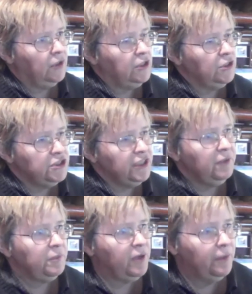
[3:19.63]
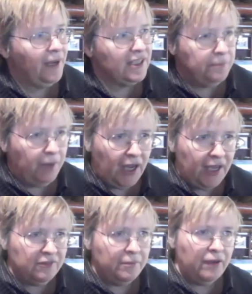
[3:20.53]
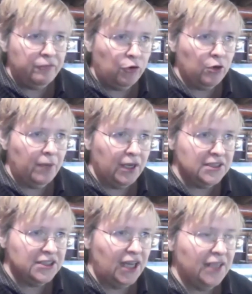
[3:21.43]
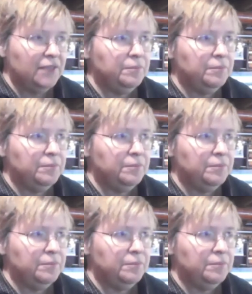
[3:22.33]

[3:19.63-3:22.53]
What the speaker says: Usually we put a best by of about 4 months on it,